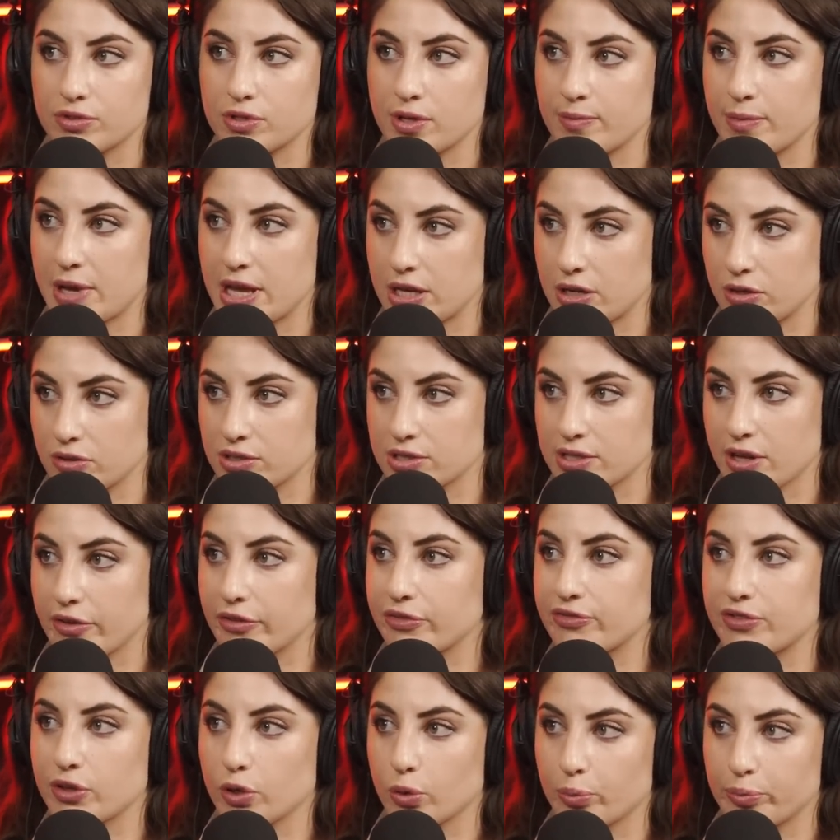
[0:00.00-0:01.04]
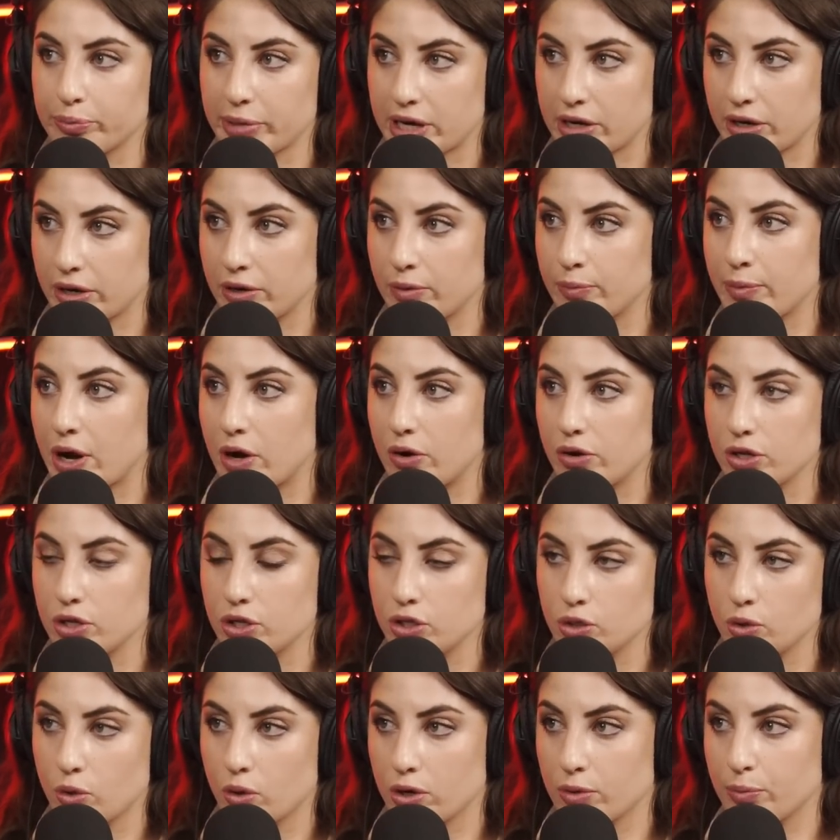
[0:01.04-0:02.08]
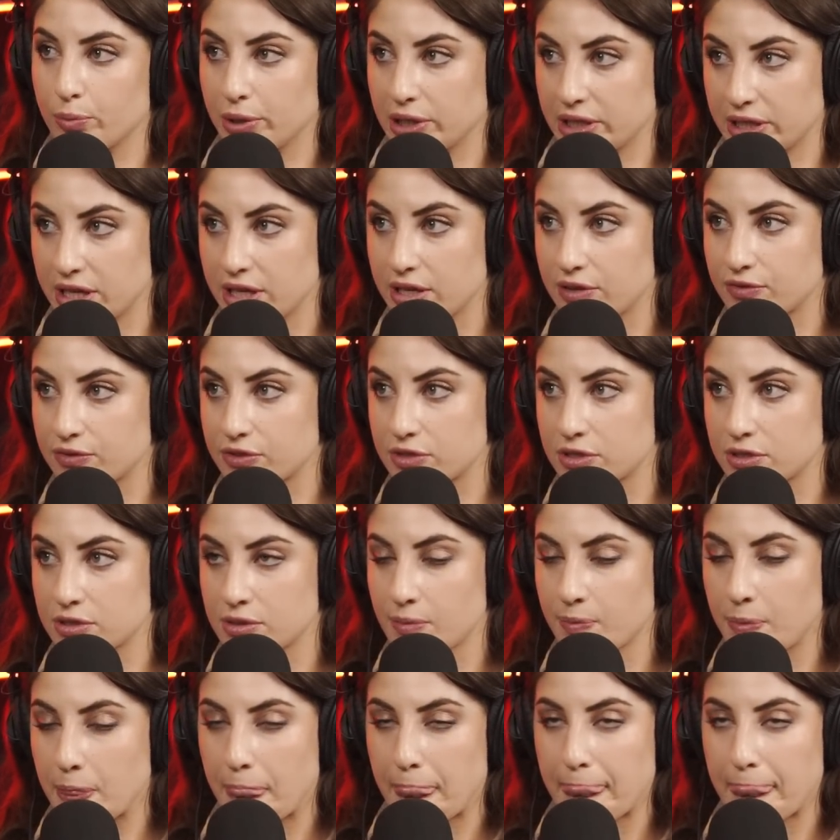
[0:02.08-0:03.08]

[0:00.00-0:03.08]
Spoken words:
to make yourself feel better about your beliefs.